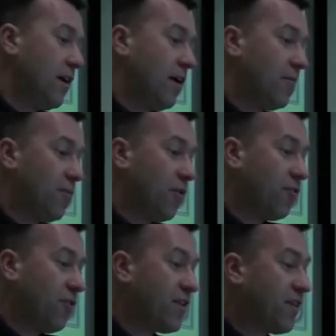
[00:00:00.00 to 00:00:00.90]
Um, on
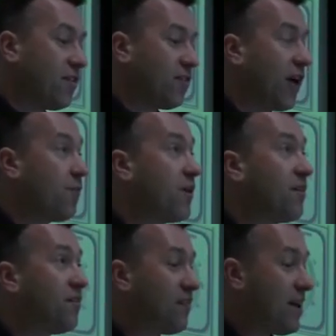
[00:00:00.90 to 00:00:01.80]
the right-hand side, we
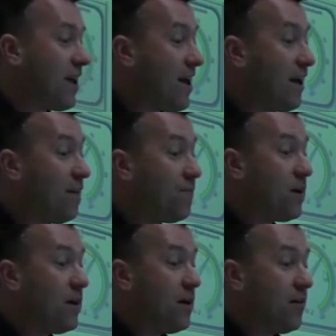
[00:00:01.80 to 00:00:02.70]
can see here
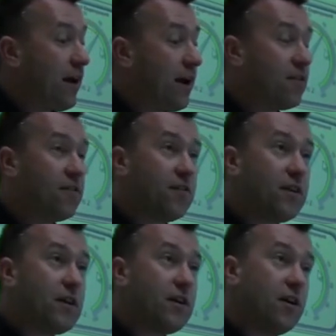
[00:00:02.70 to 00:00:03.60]
that
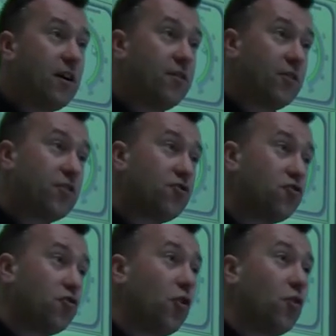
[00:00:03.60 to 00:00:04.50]
the, uh, the
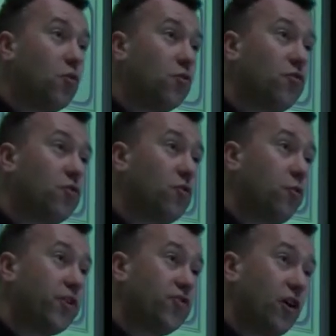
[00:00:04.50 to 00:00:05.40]
controls
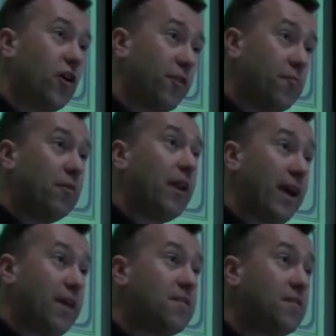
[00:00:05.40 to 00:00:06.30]
which are in
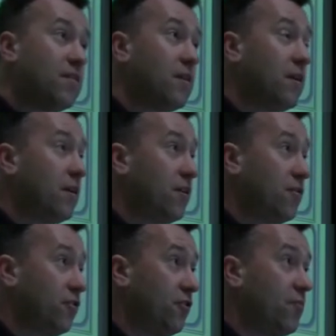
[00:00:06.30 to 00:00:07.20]
place
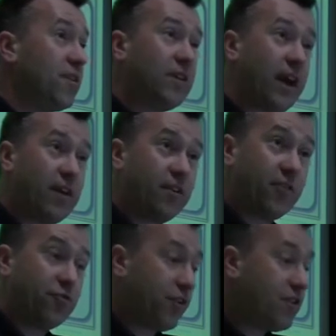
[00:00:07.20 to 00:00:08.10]
to mitigate
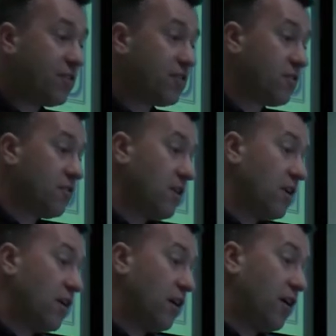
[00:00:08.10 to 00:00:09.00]
those risks
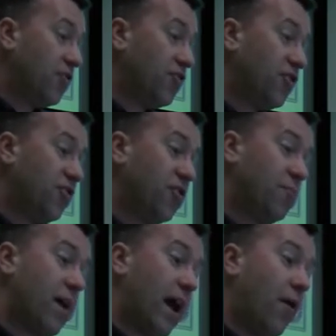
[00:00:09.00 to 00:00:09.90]
are just
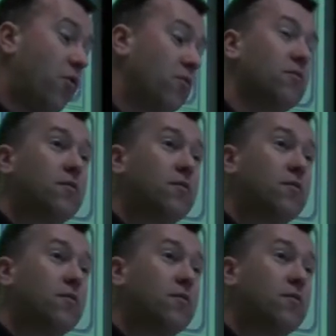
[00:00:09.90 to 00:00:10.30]
about